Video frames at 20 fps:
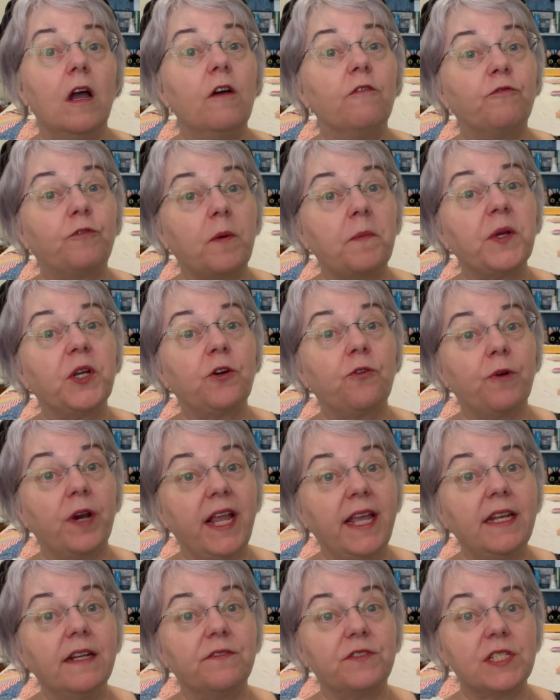From a
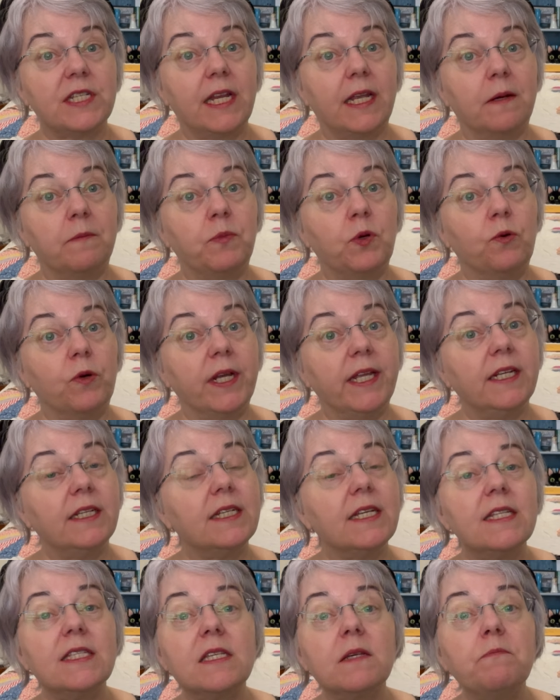creative standpoint,
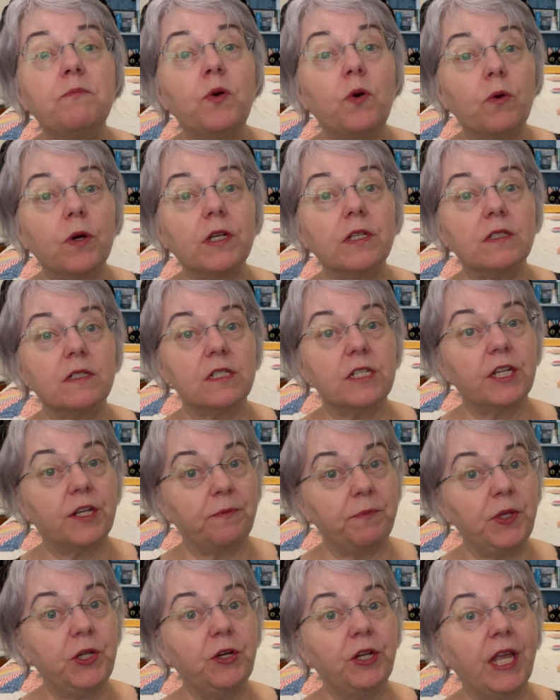it's important to
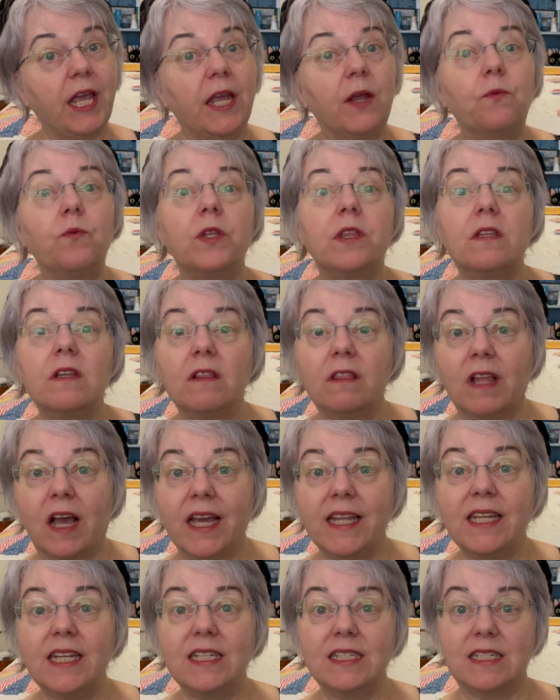communicate with the
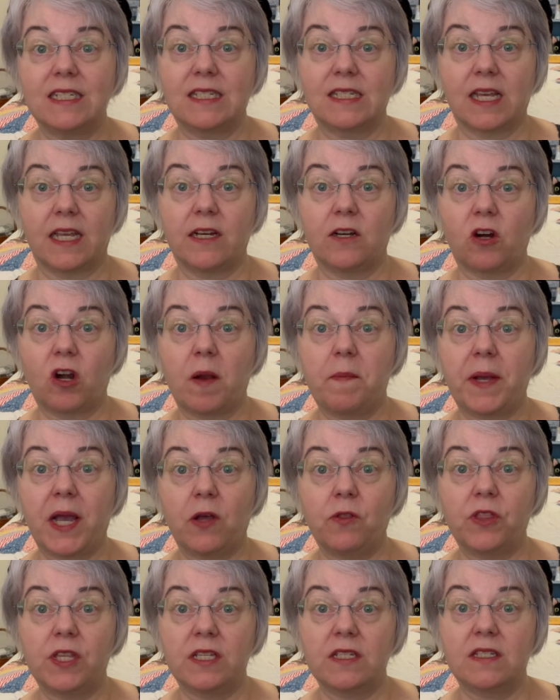lighting designer
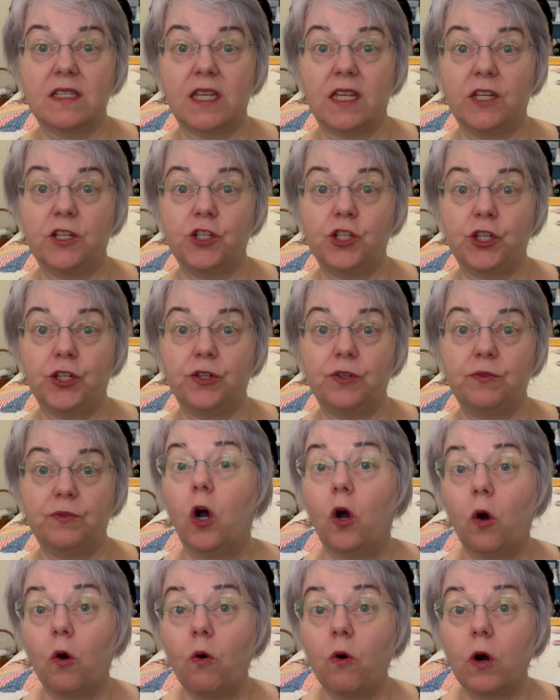about this issue,
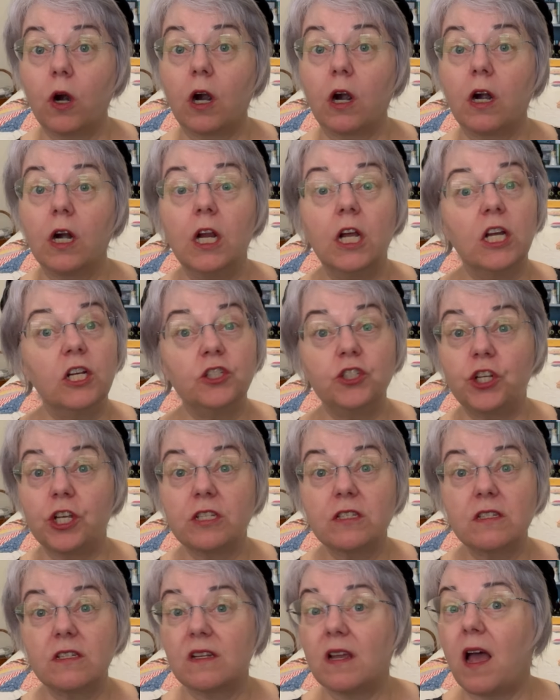or
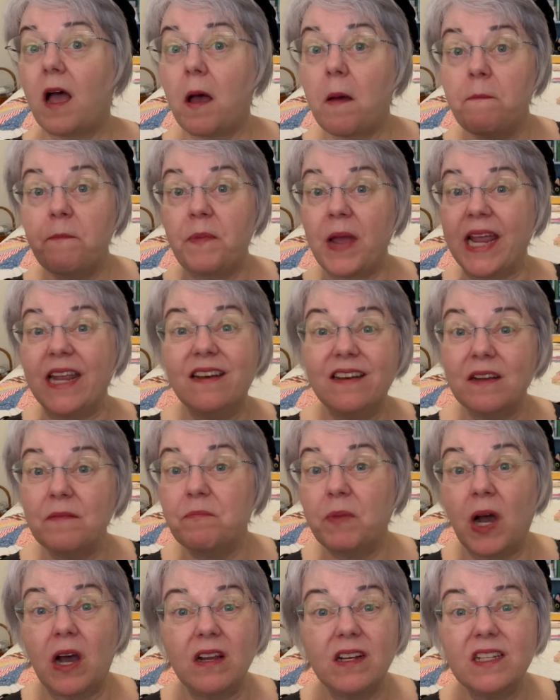just abandon
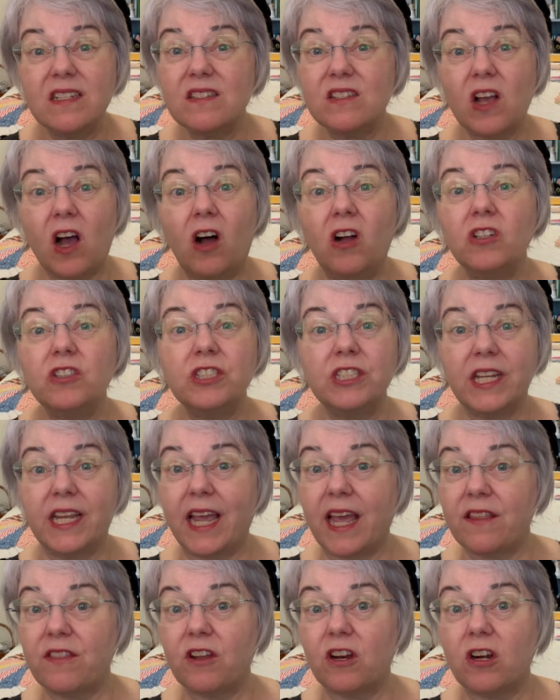bonnets
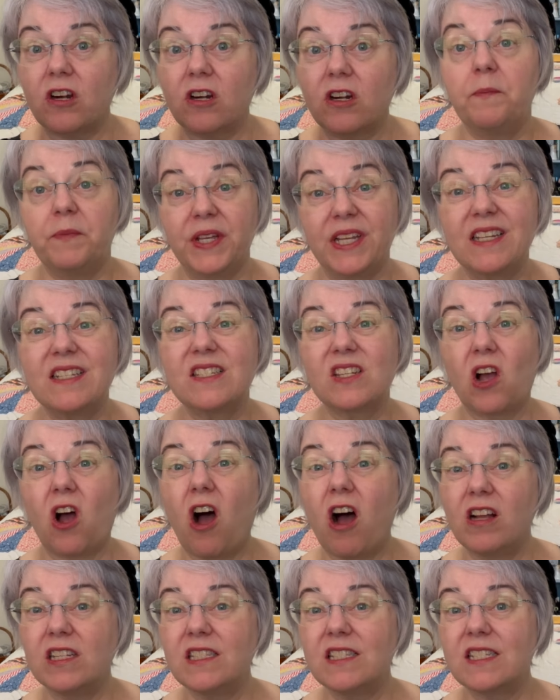altogether, because
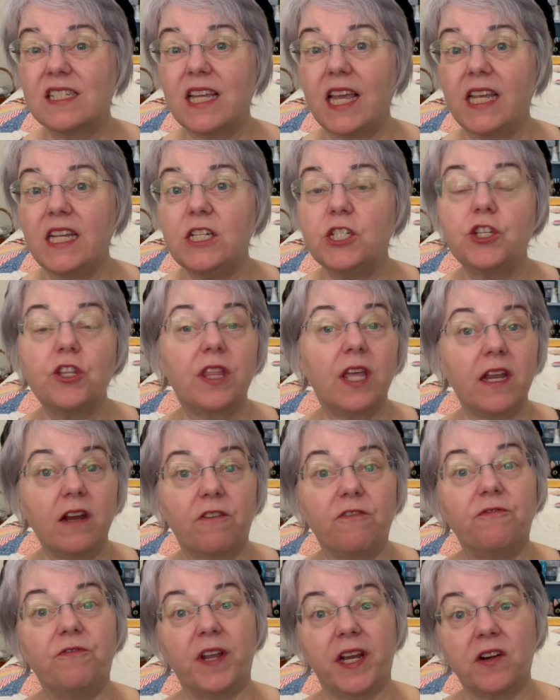on stage they
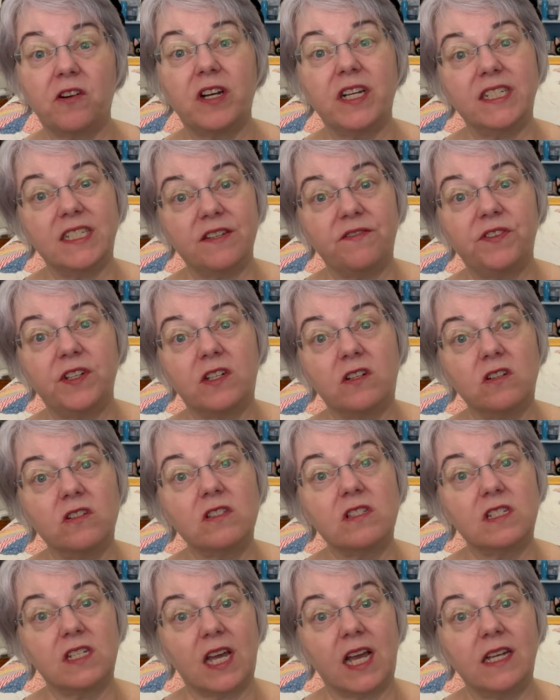are very difficult
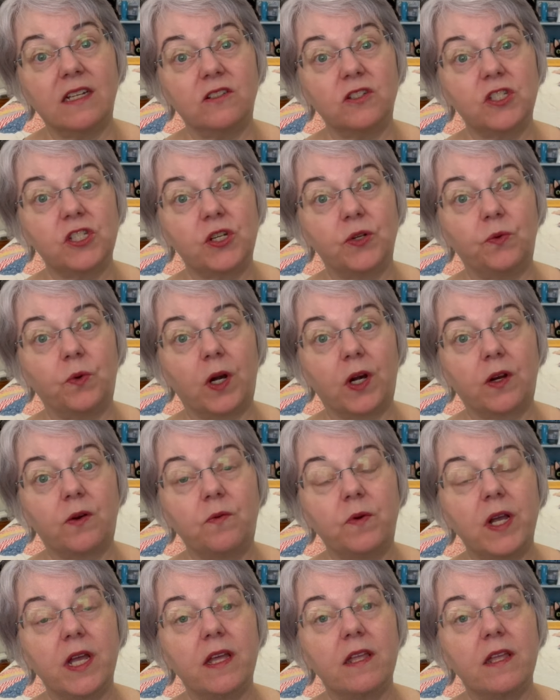styles to work with.